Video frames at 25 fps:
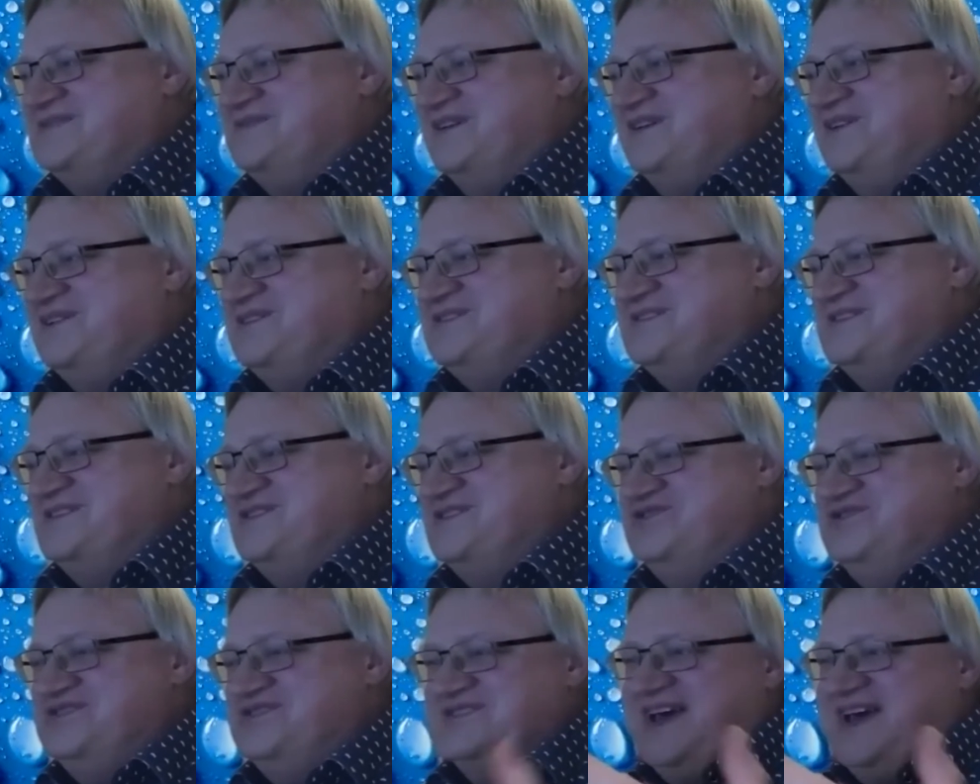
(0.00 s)
because it's
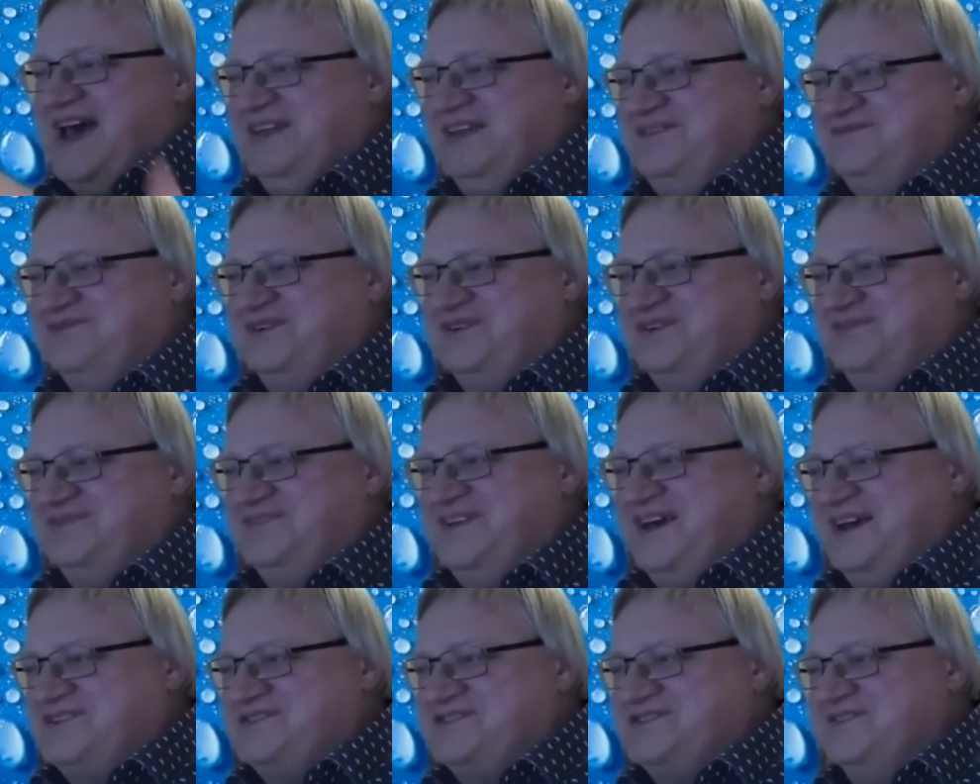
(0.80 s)
designed for
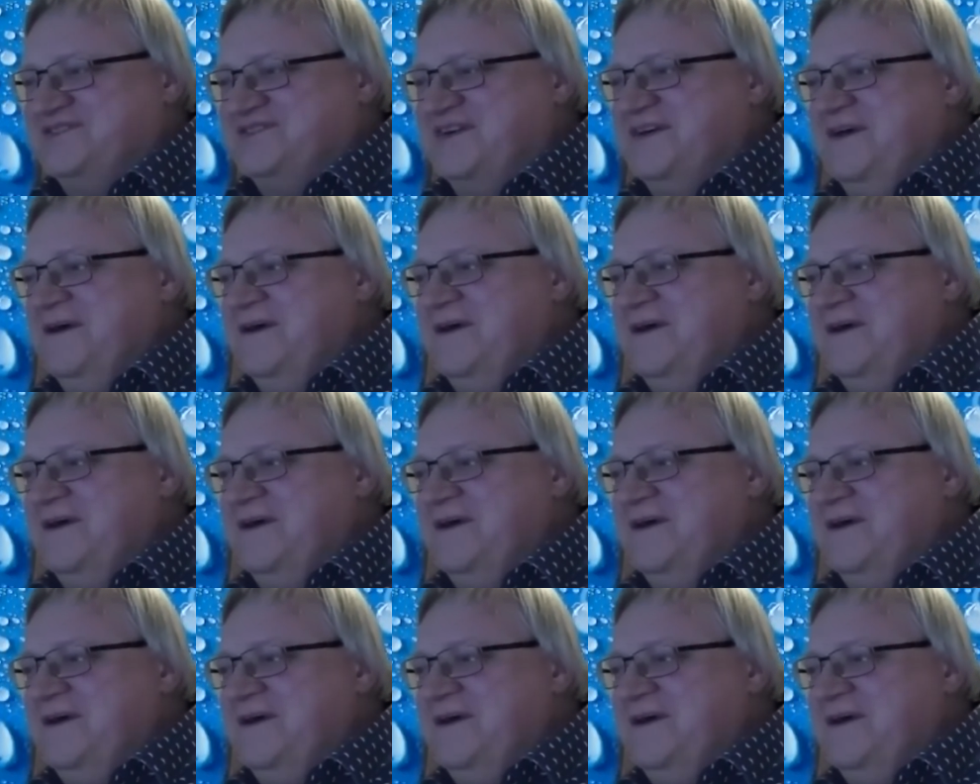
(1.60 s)
reflection,